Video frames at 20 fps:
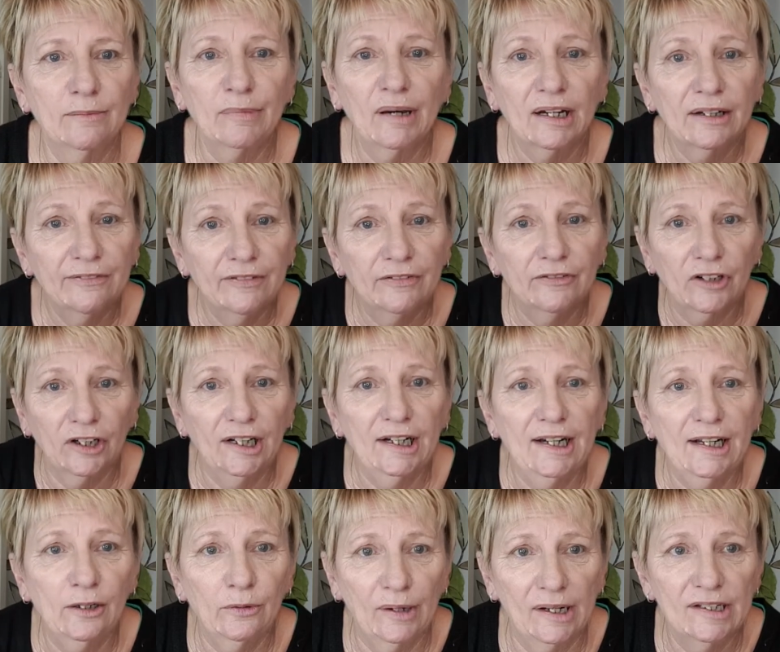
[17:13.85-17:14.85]
But if you've got
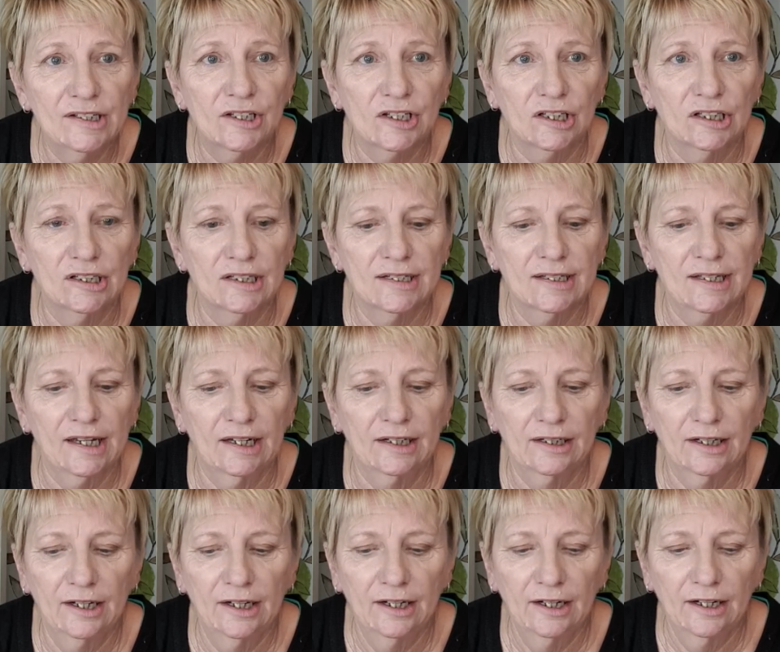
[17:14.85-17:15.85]
any questions that
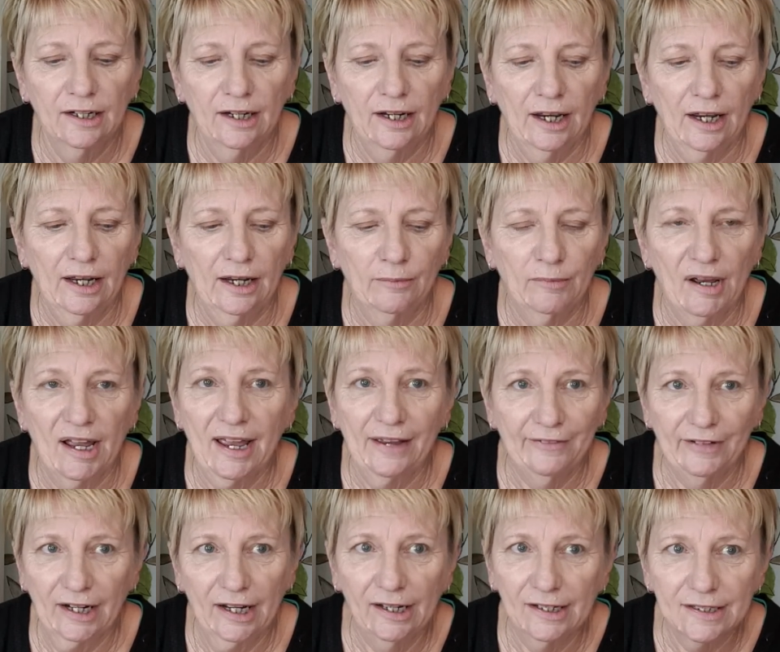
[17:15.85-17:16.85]
I
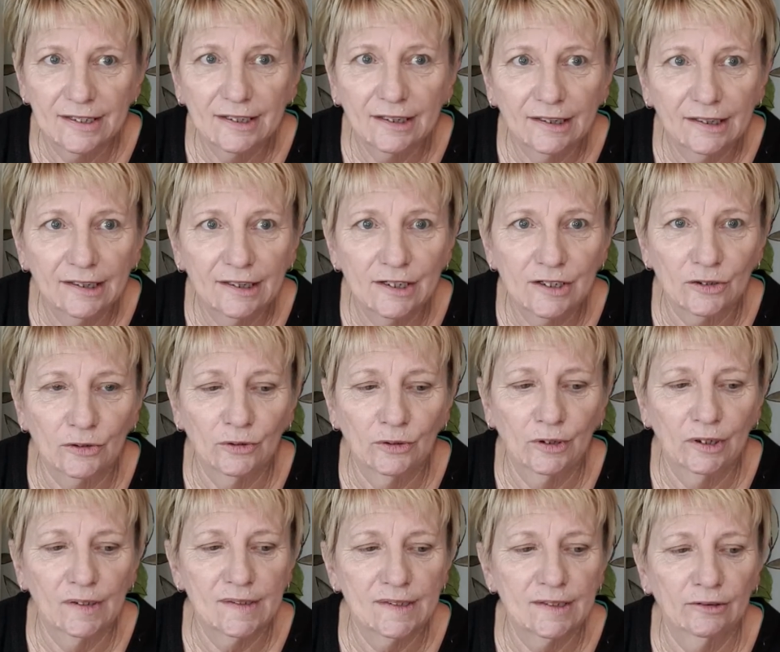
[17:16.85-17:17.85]
haven't answered, or
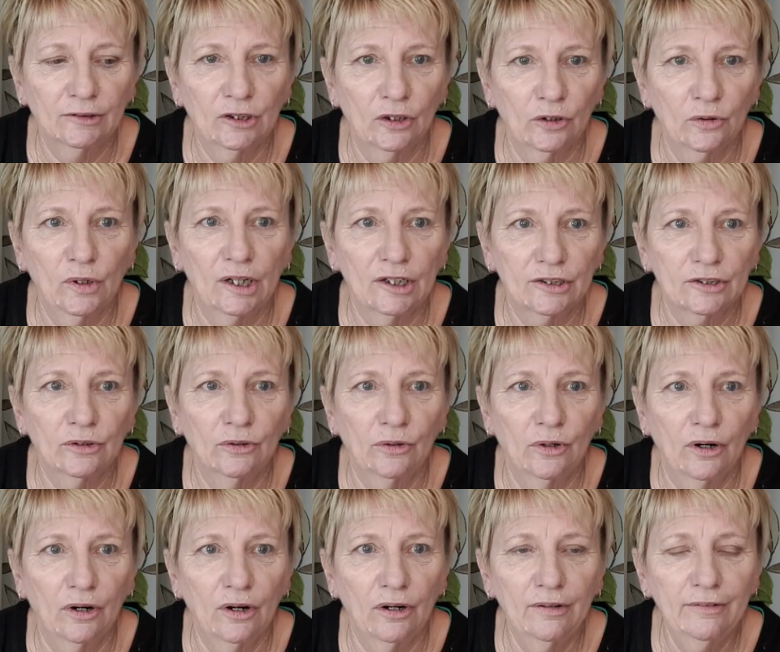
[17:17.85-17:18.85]
you're still not quite
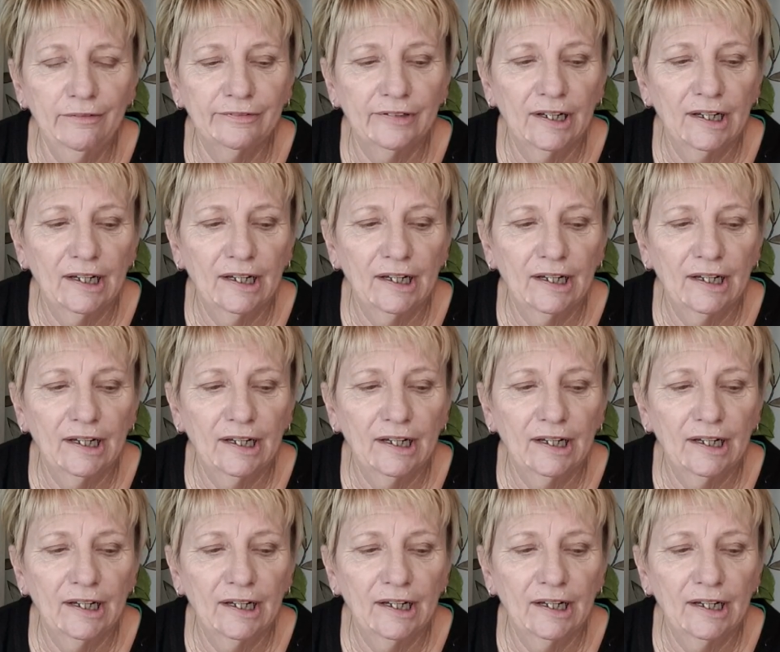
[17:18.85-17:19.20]
sure of,